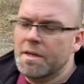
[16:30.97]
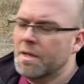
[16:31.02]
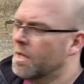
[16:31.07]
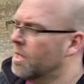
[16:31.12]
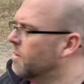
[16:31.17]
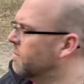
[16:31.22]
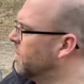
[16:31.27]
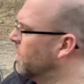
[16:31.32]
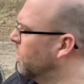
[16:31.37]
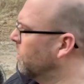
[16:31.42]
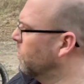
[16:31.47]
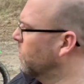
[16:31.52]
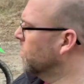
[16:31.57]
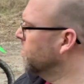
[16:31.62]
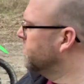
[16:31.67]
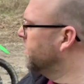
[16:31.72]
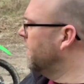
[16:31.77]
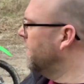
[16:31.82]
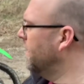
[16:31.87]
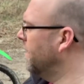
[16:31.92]
But I'll
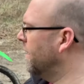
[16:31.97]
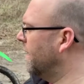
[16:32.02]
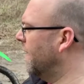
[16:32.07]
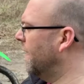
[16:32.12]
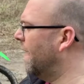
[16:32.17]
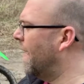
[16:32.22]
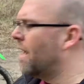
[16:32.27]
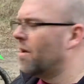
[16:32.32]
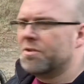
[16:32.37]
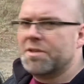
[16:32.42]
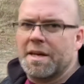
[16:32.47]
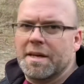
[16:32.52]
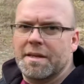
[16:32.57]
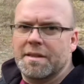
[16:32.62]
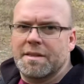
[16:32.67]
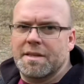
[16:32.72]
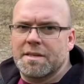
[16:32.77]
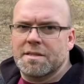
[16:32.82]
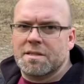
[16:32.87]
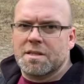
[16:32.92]

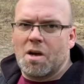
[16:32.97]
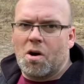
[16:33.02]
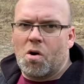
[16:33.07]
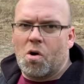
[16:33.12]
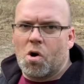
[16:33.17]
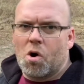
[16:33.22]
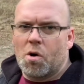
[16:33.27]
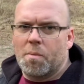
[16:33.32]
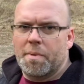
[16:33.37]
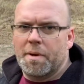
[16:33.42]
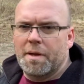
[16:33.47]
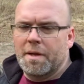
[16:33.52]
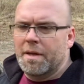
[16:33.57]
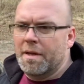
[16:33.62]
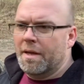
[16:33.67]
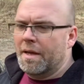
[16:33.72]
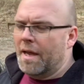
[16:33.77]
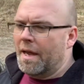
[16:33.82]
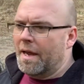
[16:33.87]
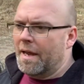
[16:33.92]
take this carb,
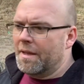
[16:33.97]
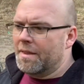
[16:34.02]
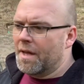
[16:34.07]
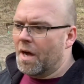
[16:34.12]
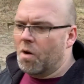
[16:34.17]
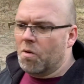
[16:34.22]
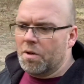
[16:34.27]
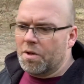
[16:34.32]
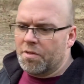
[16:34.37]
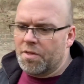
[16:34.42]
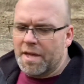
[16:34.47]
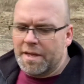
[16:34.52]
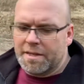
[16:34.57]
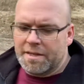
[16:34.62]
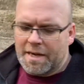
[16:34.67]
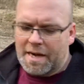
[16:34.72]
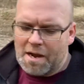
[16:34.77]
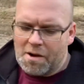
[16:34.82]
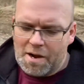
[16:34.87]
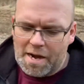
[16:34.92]
and the only thing
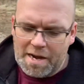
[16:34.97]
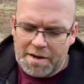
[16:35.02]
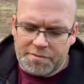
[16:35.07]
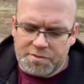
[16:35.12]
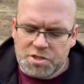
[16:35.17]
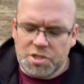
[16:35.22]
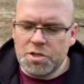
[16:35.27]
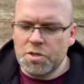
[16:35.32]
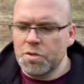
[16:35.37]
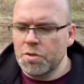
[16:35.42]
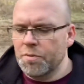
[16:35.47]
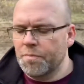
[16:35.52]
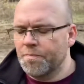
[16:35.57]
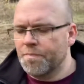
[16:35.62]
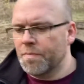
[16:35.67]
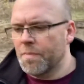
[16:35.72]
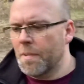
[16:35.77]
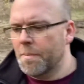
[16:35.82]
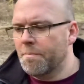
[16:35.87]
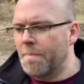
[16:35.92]
that I'll have to
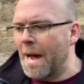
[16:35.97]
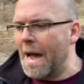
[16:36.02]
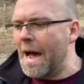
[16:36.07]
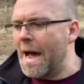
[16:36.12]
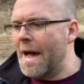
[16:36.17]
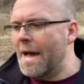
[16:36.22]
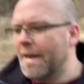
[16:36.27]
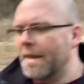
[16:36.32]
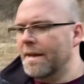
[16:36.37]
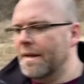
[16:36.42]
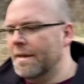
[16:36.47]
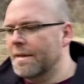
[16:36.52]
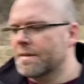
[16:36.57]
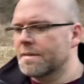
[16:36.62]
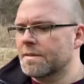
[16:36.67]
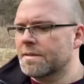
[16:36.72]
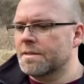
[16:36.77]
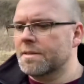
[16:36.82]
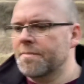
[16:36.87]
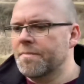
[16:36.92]
buy
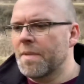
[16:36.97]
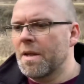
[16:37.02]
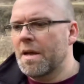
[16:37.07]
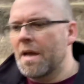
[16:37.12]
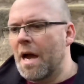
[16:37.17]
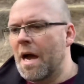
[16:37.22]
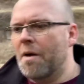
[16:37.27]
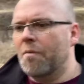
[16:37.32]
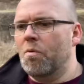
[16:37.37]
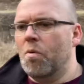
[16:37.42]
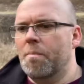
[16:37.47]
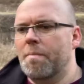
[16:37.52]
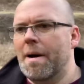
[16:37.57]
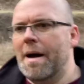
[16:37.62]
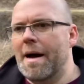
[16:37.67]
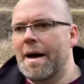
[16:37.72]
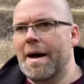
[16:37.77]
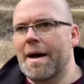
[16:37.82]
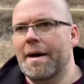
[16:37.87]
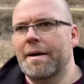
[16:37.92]
is I will
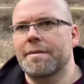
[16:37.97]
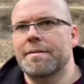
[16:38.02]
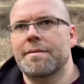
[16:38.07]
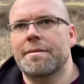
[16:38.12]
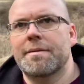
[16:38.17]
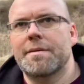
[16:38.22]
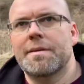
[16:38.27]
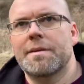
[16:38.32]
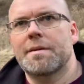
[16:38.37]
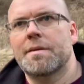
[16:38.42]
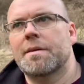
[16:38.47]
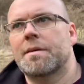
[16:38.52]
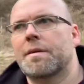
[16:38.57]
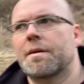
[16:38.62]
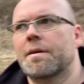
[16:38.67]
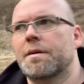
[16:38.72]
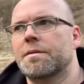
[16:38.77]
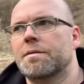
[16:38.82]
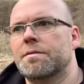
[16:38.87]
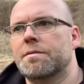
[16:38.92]
buy
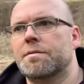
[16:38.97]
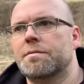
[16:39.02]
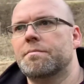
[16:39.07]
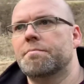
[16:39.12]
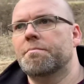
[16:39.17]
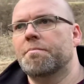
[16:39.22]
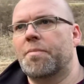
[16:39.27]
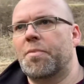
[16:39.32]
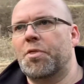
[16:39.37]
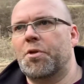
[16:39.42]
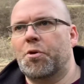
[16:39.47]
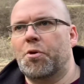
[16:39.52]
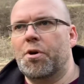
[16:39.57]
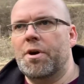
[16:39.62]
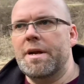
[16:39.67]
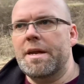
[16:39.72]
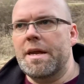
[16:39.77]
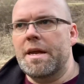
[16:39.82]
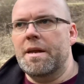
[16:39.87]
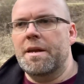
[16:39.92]

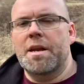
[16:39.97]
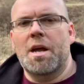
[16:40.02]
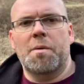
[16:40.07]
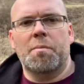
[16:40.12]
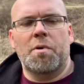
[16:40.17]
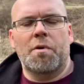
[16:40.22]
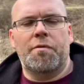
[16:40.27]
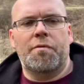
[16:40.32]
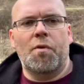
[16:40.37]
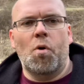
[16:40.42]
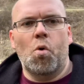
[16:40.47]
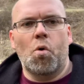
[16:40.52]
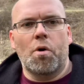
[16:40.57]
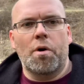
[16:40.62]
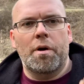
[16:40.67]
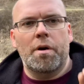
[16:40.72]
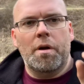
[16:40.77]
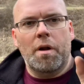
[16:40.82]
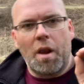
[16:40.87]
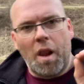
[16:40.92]
3 number
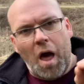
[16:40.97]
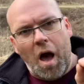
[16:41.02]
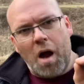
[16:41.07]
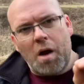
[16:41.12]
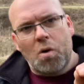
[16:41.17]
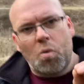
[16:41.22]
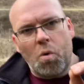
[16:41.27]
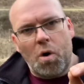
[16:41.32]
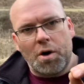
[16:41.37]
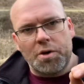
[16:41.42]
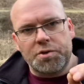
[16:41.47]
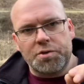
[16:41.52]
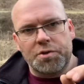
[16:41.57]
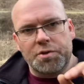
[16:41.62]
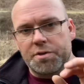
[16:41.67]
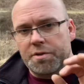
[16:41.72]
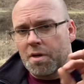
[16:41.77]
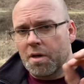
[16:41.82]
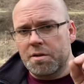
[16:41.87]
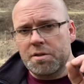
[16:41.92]
4 lock
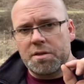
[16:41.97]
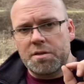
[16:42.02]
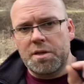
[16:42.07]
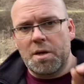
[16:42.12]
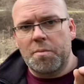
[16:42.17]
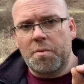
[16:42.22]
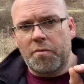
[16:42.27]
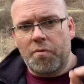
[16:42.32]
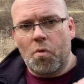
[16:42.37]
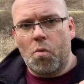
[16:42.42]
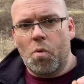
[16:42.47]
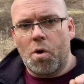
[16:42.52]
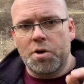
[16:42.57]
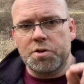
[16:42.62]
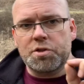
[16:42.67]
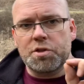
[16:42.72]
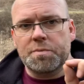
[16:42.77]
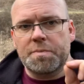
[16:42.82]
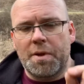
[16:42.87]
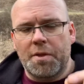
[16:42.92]
washers, not just number 4
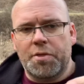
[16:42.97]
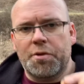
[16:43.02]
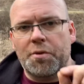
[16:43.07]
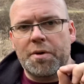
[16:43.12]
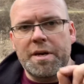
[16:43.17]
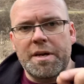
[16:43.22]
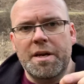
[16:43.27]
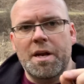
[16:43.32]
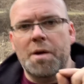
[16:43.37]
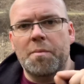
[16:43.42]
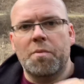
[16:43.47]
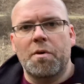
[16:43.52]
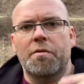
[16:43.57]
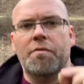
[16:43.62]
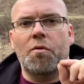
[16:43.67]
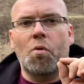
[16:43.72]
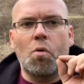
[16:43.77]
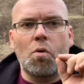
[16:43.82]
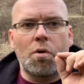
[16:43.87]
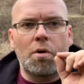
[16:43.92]
washers, but 3 number
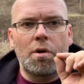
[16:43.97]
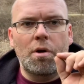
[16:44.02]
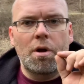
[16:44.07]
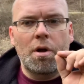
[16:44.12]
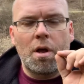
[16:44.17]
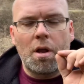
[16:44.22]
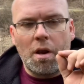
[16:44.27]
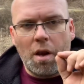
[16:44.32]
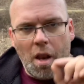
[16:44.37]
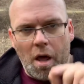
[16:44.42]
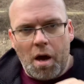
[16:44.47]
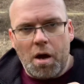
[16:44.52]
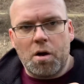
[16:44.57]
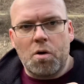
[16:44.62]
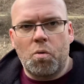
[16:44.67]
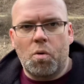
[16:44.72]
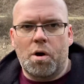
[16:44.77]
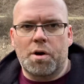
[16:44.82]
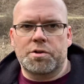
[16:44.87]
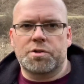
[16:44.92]
4
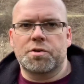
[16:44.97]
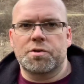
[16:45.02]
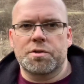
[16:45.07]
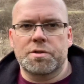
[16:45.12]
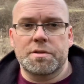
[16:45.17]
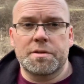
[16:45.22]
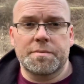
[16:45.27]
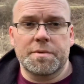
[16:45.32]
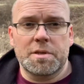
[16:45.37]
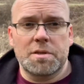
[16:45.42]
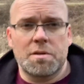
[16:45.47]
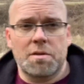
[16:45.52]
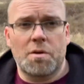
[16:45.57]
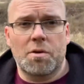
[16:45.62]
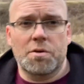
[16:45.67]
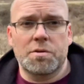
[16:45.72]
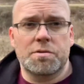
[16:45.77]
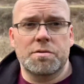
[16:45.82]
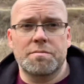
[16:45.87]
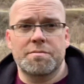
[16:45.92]
lock washers.
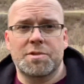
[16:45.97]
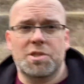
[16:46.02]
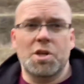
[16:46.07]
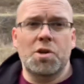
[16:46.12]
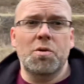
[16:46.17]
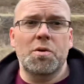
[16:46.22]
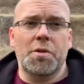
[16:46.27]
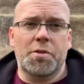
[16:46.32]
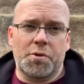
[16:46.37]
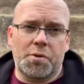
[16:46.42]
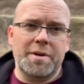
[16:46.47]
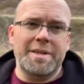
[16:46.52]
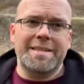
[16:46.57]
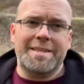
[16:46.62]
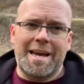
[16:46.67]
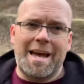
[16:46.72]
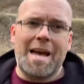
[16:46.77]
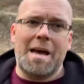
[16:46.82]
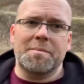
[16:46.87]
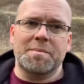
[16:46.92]
They're 2 to 3
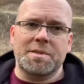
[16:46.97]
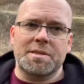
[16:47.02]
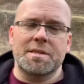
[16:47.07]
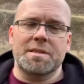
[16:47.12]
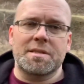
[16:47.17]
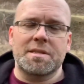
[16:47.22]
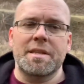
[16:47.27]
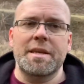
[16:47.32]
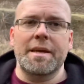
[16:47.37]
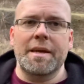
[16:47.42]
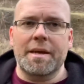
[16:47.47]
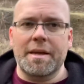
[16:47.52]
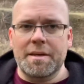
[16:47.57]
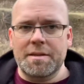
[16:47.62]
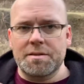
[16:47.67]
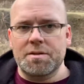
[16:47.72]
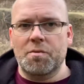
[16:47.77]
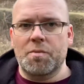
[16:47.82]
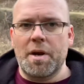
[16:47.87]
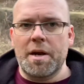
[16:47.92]
times as thick
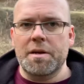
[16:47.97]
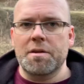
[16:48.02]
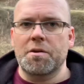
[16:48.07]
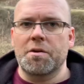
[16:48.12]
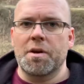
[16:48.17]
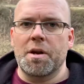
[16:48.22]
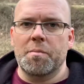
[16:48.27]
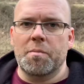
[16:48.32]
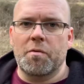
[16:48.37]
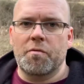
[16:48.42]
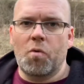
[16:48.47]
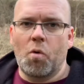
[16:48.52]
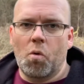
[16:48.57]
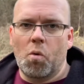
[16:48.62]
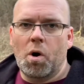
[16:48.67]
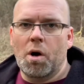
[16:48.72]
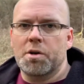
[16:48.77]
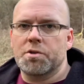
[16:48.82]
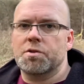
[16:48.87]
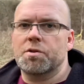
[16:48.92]
as the regular number 4
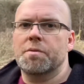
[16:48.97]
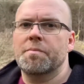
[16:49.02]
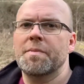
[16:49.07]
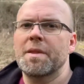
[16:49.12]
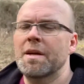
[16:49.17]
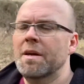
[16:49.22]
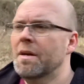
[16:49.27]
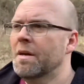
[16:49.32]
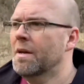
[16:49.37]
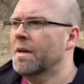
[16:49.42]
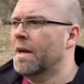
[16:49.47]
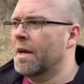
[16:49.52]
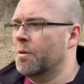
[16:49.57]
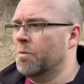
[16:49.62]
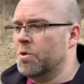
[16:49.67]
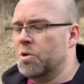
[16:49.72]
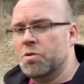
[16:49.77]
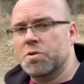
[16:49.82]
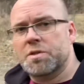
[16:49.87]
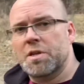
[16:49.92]
washer, and
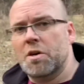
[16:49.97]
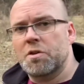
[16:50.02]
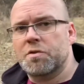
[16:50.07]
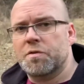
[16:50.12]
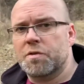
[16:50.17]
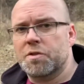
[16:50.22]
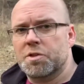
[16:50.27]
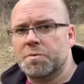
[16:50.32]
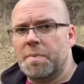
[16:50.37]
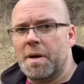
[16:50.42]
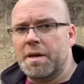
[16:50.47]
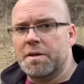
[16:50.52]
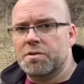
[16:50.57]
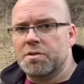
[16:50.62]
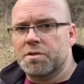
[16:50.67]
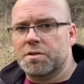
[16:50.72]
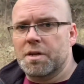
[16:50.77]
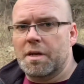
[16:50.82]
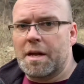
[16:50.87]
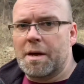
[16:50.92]
we'll use those for
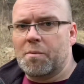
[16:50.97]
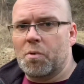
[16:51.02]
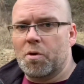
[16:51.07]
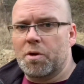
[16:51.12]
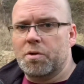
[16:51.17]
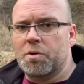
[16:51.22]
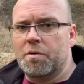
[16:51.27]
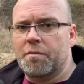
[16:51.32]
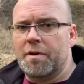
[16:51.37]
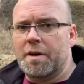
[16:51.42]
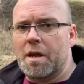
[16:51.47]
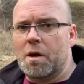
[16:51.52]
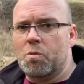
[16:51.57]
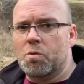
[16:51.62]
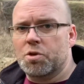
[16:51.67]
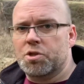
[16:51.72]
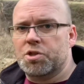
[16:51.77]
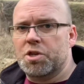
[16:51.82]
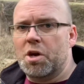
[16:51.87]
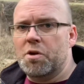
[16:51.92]
spacers. And I'm going to do a video.
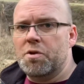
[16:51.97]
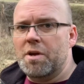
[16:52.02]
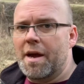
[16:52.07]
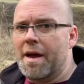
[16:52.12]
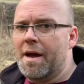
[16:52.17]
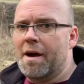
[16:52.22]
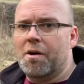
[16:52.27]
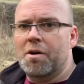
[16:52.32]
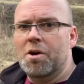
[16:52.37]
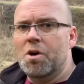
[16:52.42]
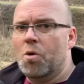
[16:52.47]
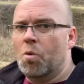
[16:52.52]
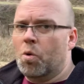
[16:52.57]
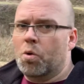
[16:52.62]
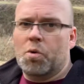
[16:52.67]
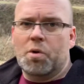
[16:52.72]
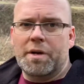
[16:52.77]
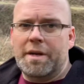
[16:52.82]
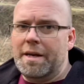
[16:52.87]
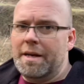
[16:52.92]
We'll show you how we're
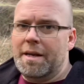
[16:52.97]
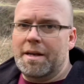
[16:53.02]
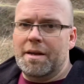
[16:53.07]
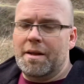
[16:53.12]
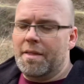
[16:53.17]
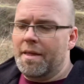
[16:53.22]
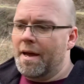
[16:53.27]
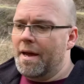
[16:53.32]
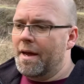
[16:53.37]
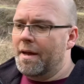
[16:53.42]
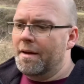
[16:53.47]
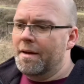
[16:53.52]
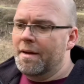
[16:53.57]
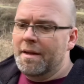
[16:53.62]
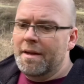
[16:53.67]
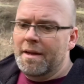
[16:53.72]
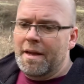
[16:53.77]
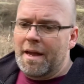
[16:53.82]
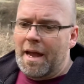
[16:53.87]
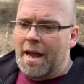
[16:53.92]
going to get into that,
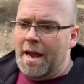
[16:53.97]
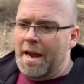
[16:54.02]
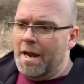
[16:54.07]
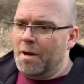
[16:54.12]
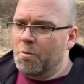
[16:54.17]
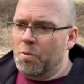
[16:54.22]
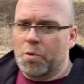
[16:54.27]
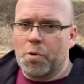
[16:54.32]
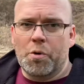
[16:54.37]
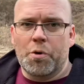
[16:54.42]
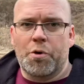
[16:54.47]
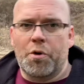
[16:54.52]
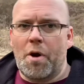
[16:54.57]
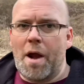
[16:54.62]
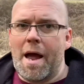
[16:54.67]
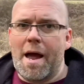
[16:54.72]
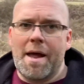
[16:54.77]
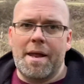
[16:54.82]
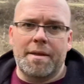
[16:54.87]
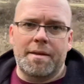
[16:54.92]
and we're going to
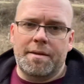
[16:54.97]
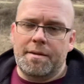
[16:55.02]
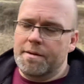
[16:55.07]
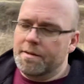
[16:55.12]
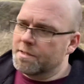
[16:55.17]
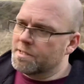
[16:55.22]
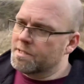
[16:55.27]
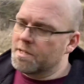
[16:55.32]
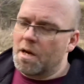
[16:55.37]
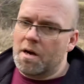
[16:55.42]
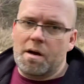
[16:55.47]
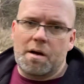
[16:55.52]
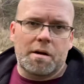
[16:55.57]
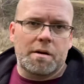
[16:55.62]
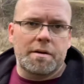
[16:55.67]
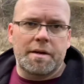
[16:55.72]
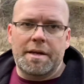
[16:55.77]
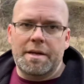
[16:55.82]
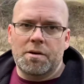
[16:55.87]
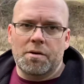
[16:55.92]
grind the stock
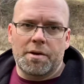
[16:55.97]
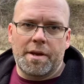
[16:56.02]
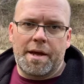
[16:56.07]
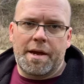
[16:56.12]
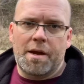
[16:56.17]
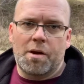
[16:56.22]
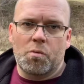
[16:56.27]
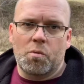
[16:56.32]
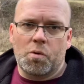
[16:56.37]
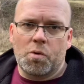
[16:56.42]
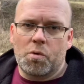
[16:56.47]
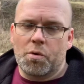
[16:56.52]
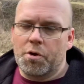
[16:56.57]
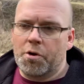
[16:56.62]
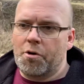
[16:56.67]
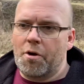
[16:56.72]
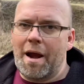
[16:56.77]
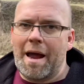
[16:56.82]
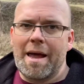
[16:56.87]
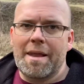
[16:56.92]
needle down. We're going to
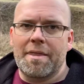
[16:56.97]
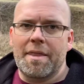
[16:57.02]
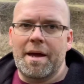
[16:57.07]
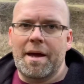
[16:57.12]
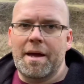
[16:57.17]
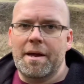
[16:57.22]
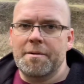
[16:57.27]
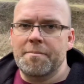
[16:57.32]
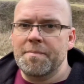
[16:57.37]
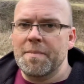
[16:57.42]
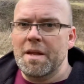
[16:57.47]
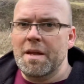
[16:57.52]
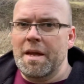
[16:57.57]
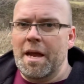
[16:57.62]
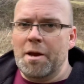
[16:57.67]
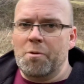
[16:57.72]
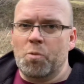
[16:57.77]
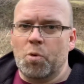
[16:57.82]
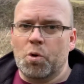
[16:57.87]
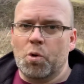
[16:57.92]
grind that,
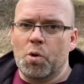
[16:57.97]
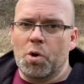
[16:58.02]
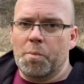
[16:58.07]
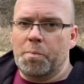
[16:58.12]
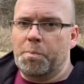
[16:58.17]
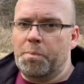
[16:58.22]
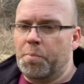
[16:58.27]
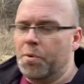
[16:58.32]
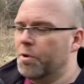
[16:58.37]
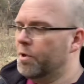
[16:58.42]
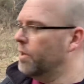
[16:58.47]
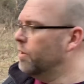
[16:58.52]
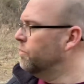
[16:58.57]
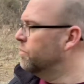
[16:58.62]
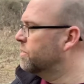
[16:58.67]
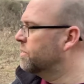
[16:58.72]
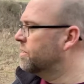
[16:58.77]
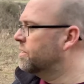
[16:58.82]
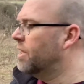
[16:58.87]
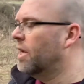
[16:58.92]
and we're going to
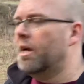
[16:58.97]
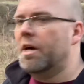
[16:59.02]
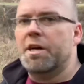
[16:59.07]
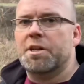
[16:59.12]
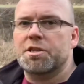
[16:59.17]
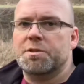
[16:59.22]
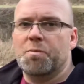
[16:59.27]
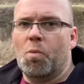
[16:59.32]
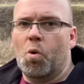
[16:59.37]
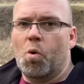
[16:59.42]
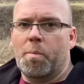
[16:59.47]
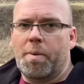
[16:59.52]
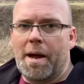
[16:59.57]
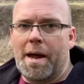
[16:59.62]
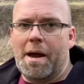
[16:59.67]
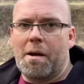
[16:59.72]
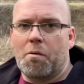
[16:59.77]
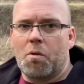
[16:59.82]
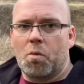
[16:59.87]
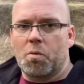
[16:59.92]
produce tons more
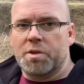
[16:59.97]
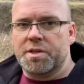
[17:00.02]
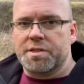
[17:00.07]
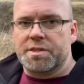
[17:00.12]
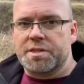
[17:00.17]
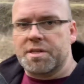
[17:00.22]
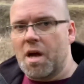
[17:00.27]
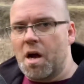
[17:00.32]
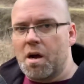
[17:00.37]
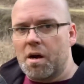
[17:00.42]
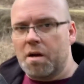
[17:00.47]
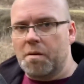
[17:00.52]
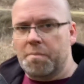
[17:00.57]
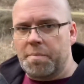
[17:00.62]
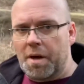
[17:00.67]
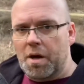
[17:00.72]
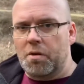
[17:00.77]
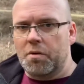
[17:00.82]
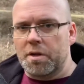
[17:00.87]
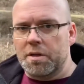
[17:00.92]
power with the stock
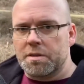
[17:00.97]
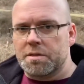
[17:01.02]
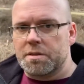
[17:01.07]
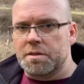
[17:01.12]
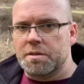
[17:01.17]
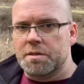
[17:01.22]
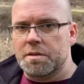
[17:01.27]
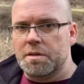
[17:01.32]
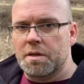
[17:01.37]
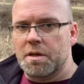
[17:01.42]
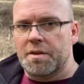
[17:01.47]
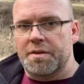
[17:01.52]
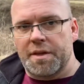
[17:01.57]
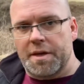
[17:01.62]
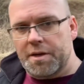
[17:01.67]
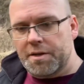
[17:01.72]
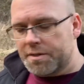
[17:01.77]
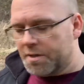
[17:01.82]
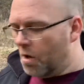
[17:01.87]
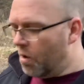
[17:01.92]
components
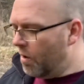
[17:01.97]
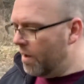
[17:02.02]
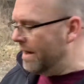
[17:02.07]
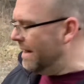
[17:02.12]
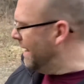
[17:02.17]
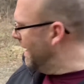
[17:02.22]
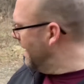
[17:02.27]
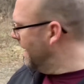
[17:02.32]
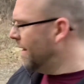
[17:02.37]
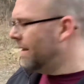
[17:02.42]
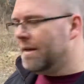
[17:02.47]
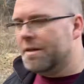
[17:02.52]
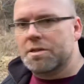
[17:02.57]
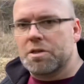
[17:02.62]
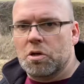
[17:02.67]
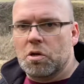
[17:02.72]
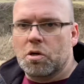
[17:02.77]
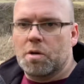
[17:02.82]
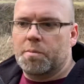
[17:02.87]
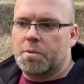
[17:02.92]
that is already in this
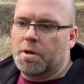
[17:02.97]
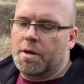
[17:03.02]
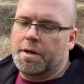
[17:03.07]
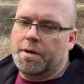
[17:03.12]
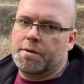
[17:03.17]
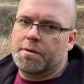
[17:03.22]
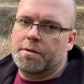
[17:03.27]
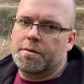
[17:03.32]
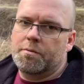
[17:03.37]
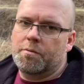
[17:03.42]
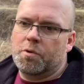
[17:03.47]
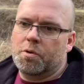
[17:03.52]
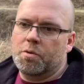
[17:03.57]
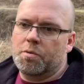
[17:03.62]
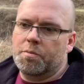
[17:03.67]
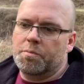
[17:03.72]
carburetor. We're going to